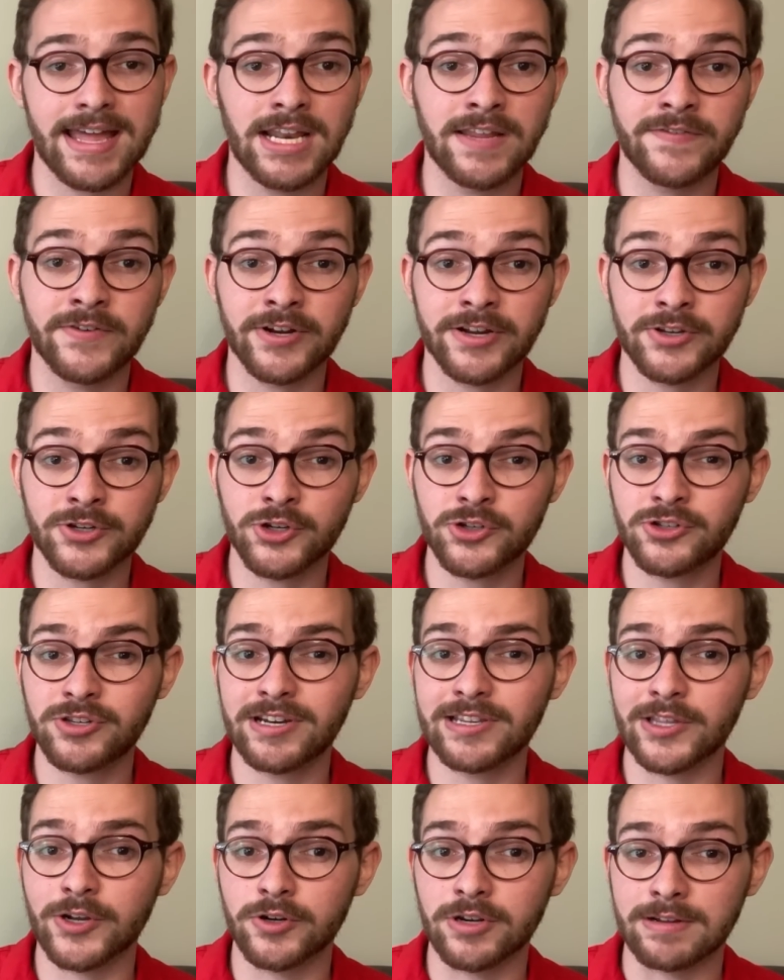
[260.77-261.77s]
and if you're
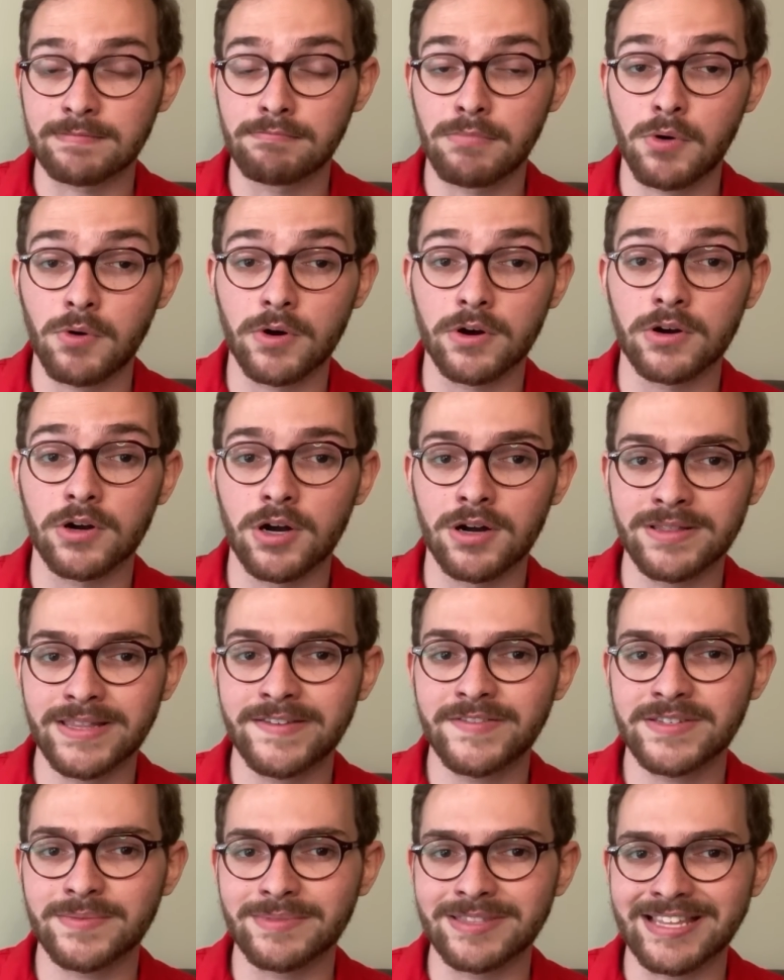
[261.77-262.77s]
interested in learning more, I'll
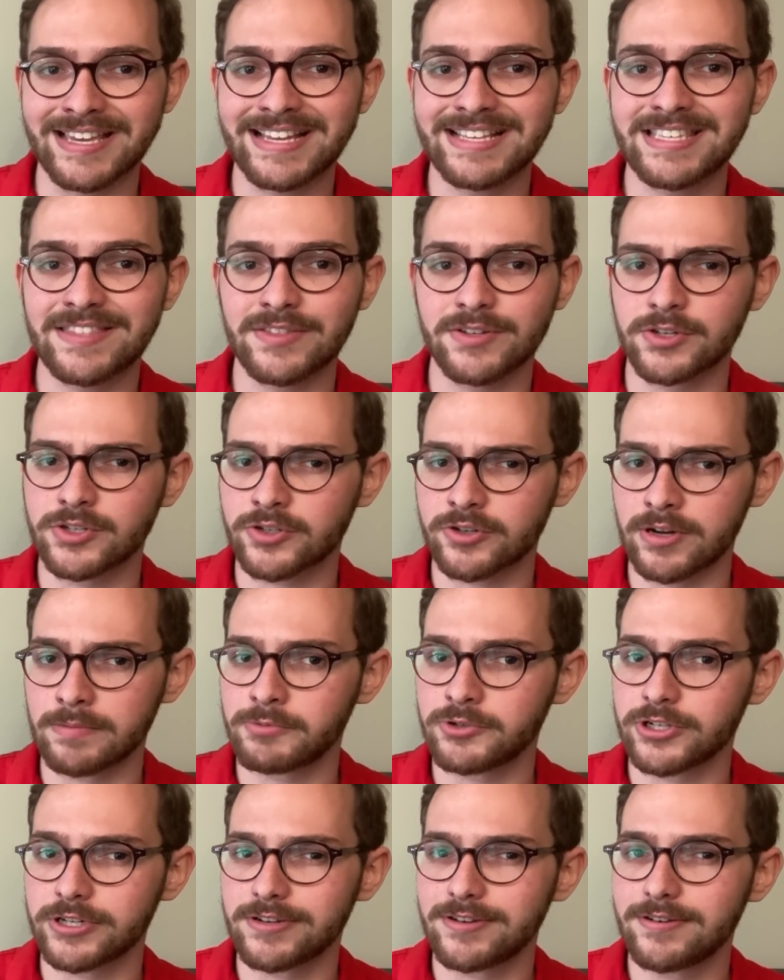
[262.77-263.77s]
leave some links in the
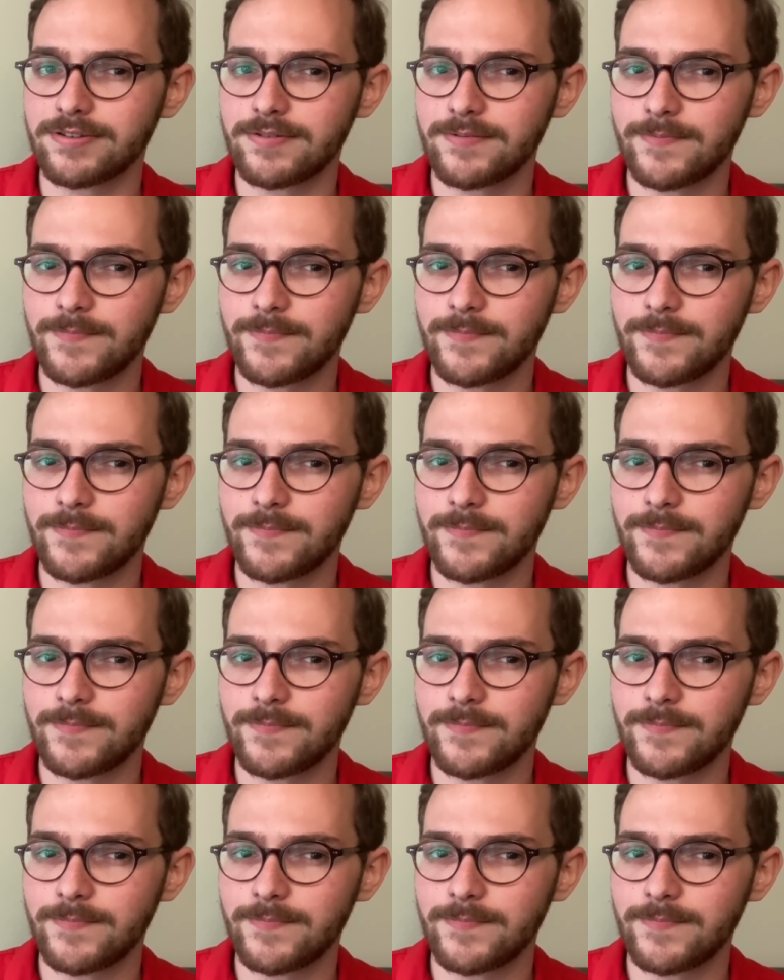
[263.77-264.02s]
description.